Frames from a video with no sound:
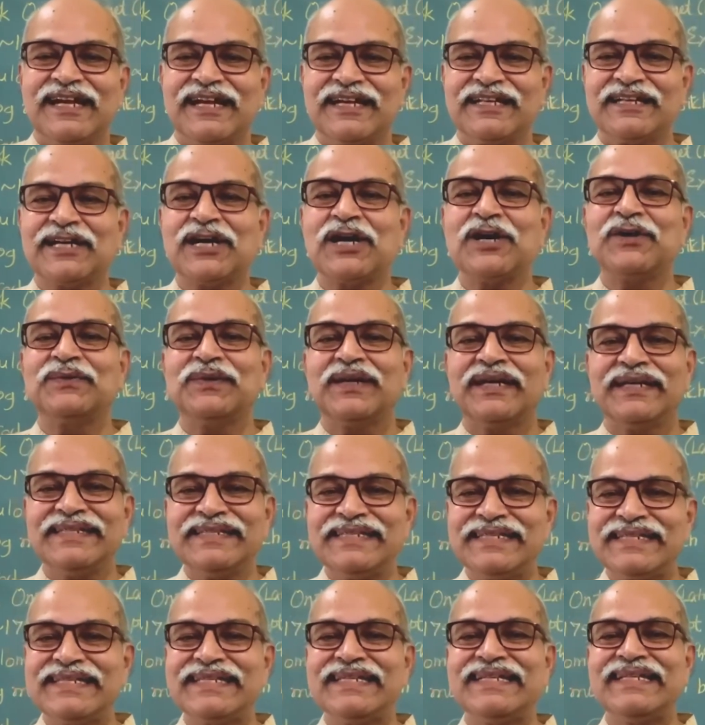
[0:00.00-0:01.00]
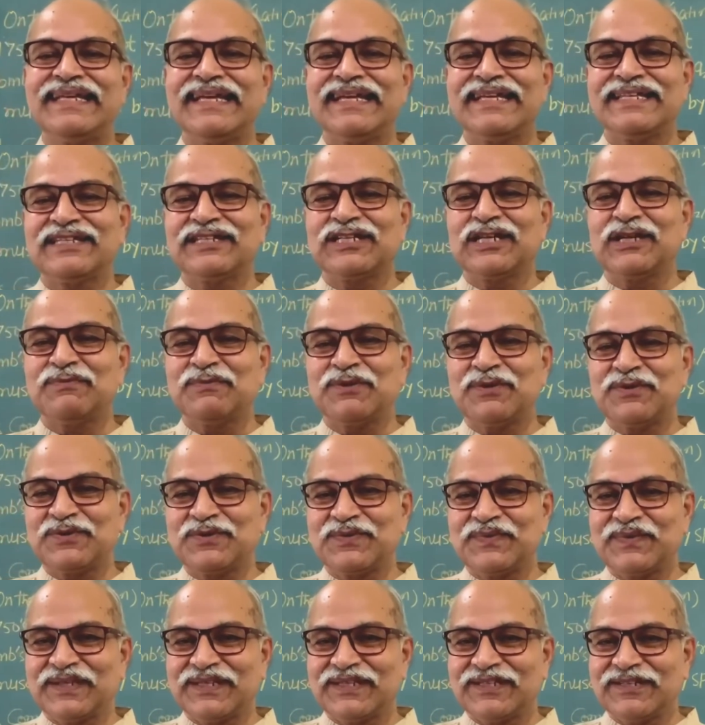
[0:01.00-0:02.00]
and how Einstein has come
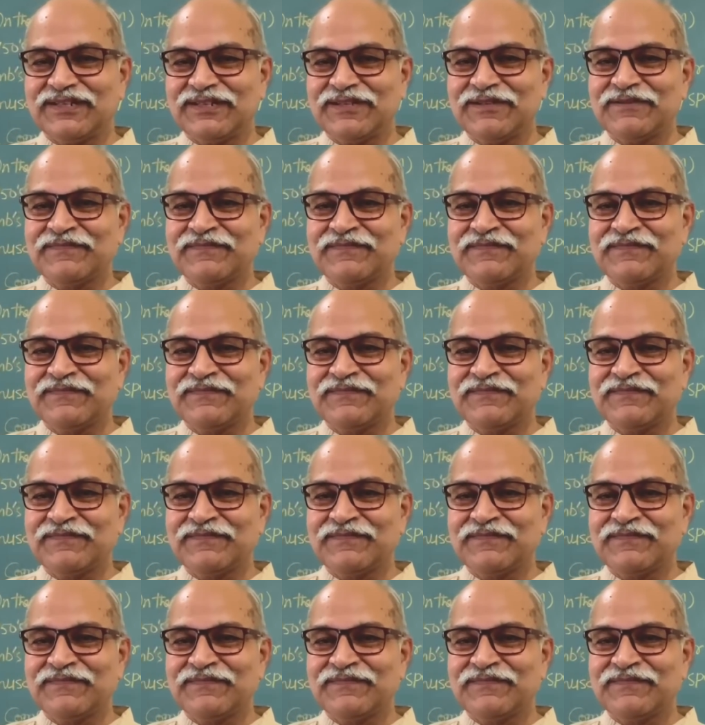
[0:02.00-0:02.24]
out with